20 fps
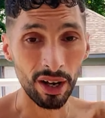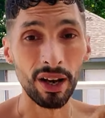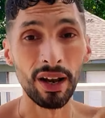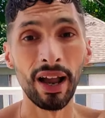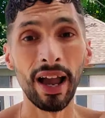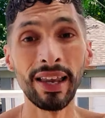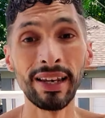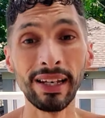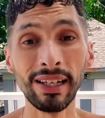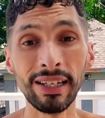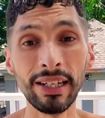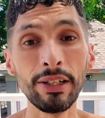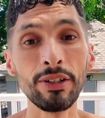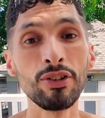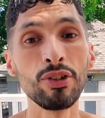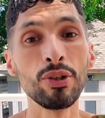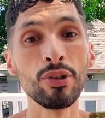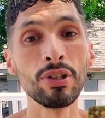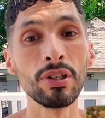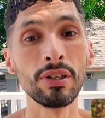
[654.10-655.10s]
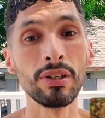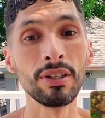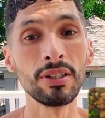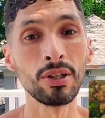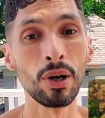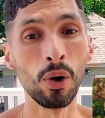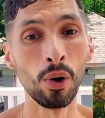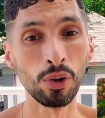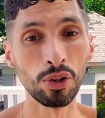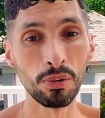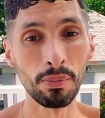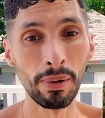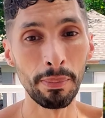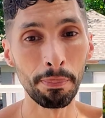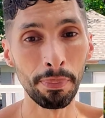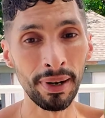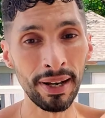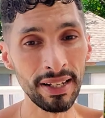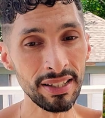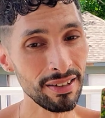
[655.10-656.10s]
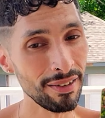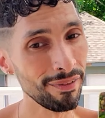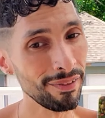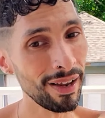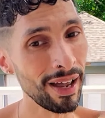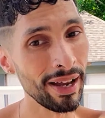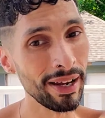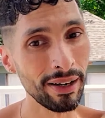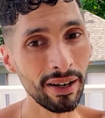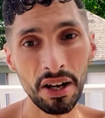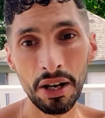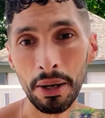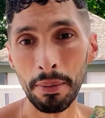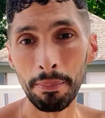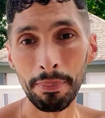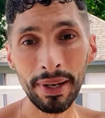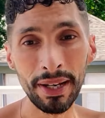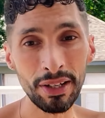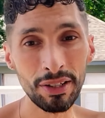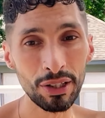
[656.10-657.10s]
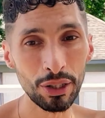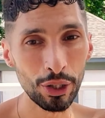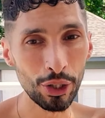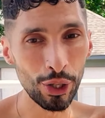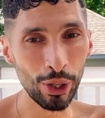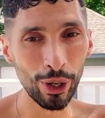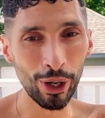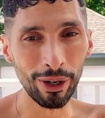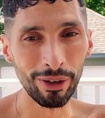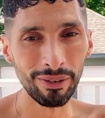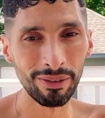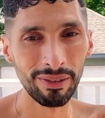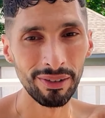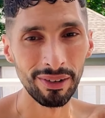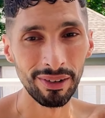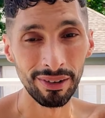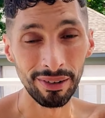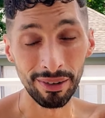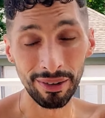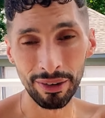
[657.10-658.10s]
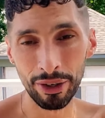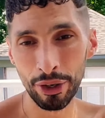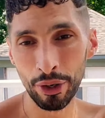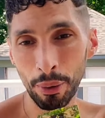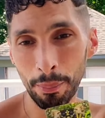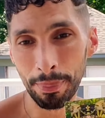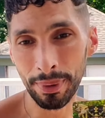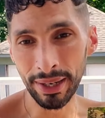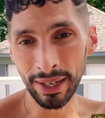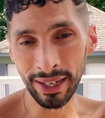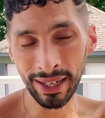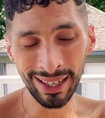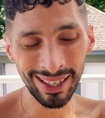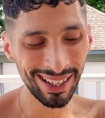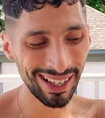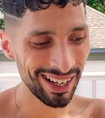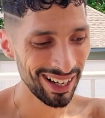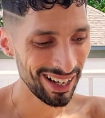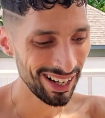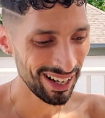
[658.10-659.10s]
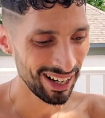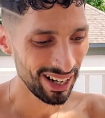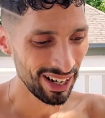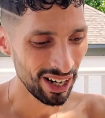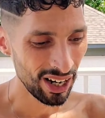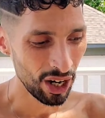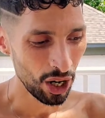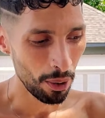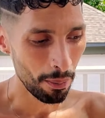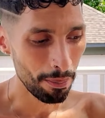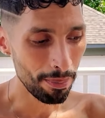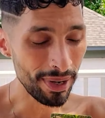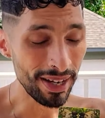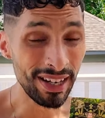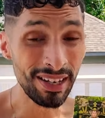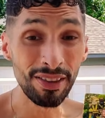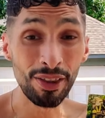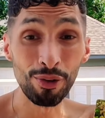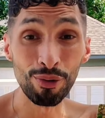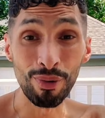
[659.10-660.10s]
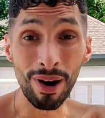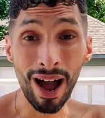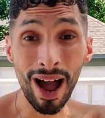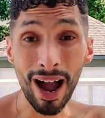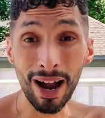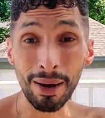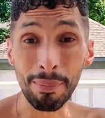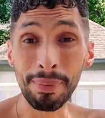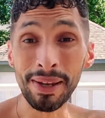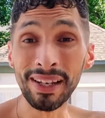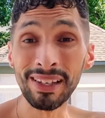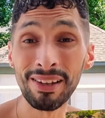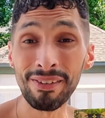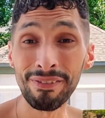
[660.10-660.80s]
And it leads you to this ultimate place of, like, being secure, you know, being the rock, being the